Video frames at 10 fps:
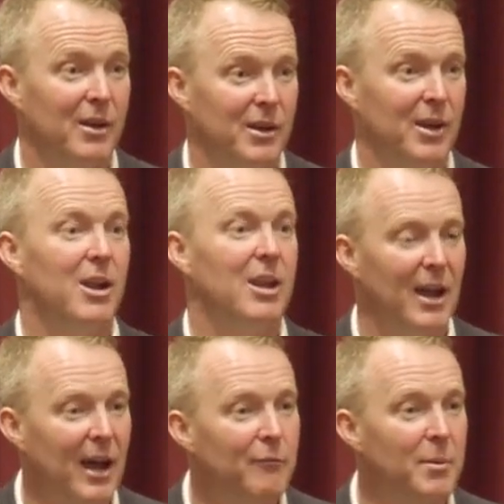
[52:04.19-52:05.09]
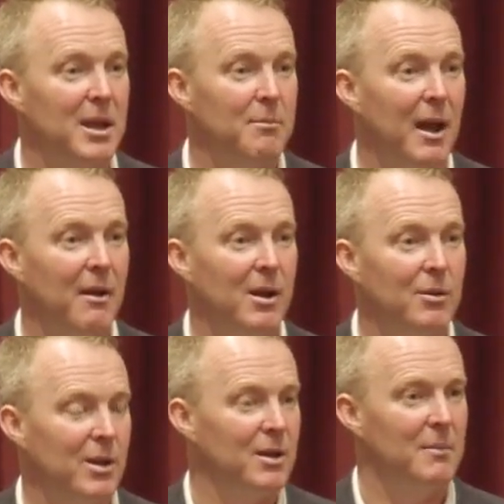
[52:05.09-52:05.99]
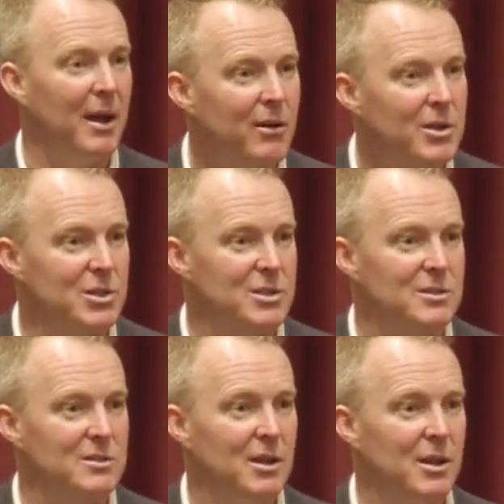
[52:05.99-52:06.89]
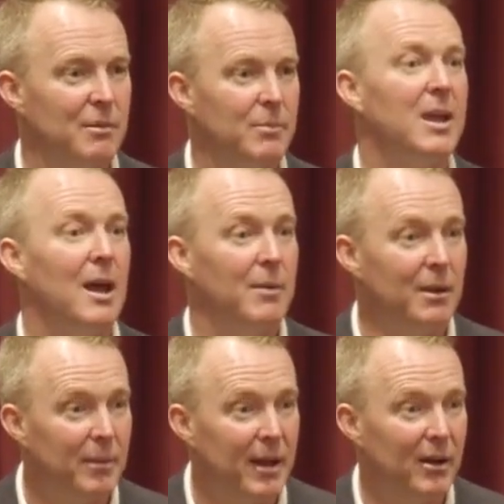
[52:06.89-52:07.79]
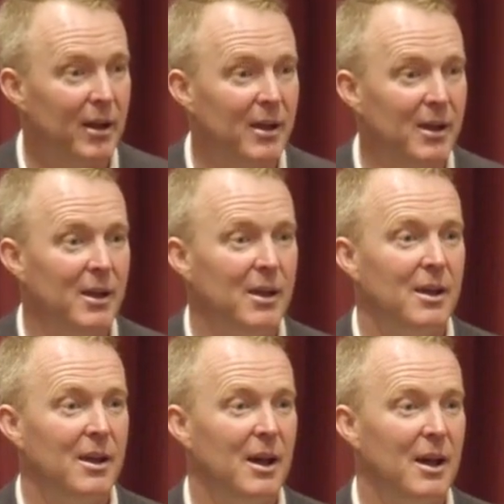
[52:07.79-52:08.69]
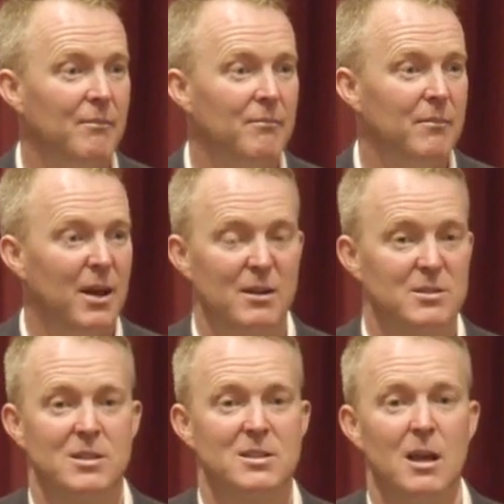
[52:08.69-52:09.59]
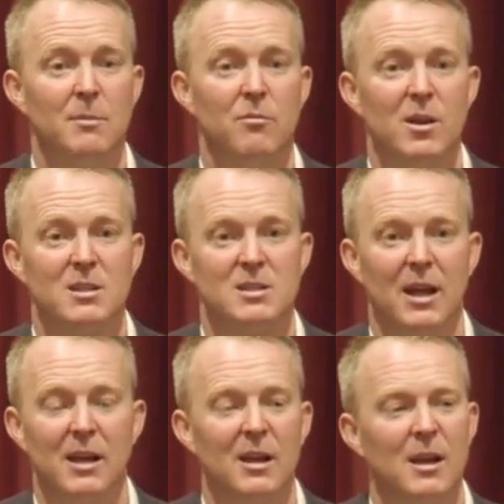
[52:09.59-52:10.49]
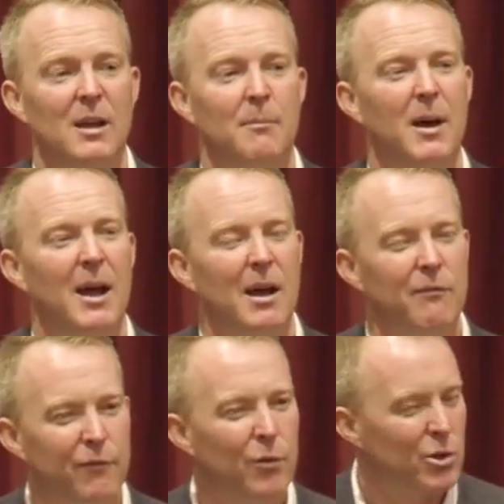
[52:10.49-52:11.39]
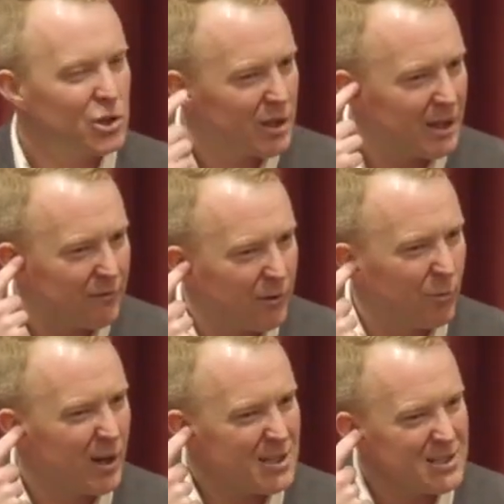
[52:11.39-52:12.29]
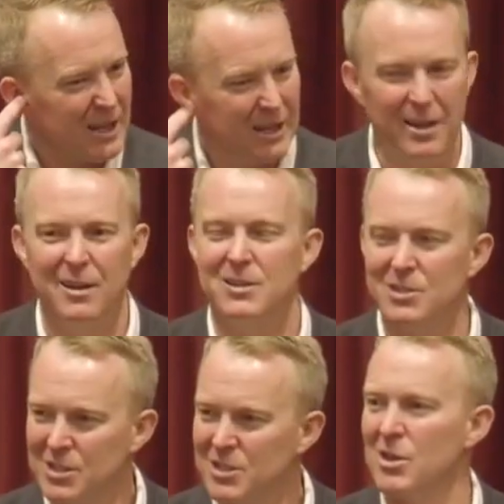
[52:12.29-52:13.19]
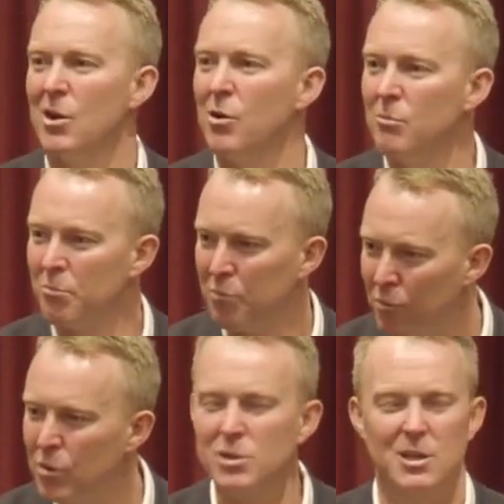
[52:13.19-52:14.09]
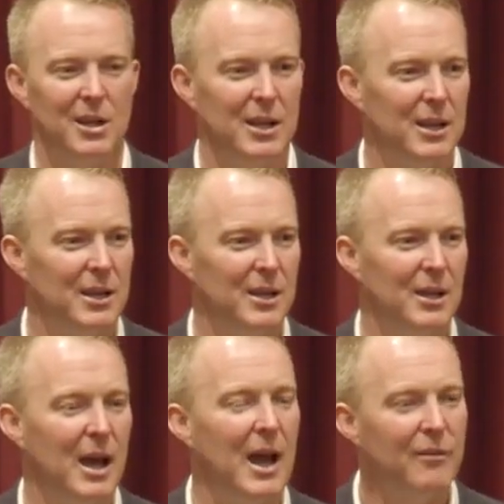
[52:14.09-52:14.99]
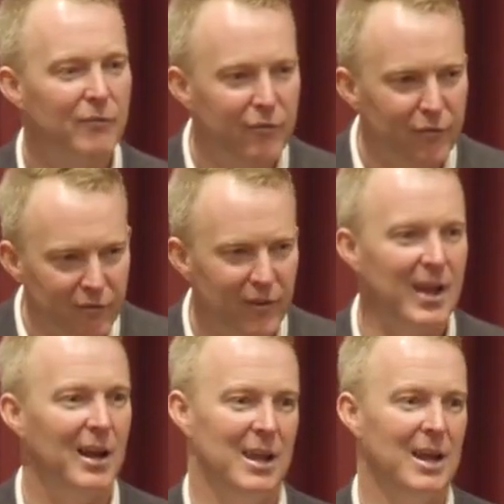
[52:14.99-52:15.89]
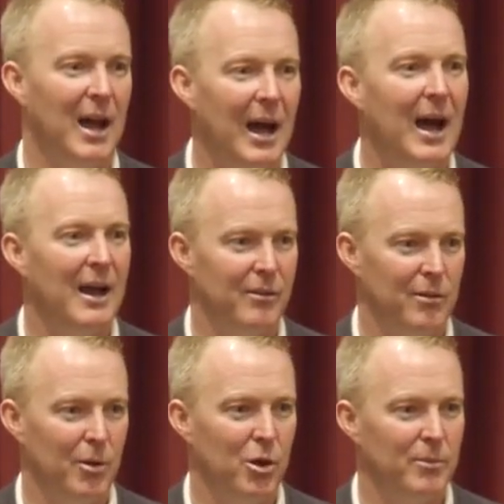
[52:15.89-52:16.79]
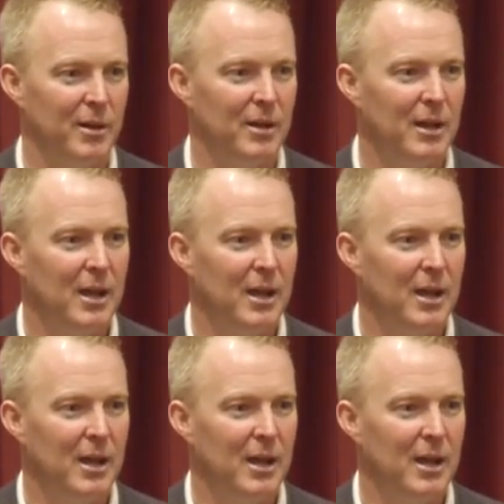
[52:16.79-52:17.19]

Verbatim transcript: You know, you love being married when your marriage is becoming better. Um, and it's the same in real estate. But unfortunately for real estate, it is so brutally, unfairly hard at the moment.